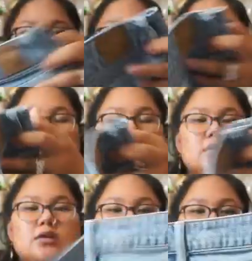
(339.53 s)
again
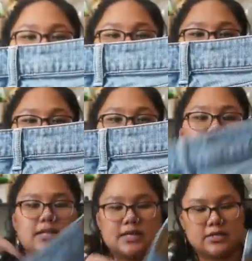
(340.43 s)
in very
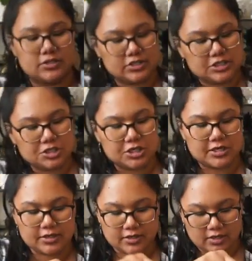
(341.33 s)
excellent
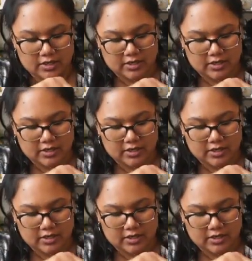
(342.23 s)
condition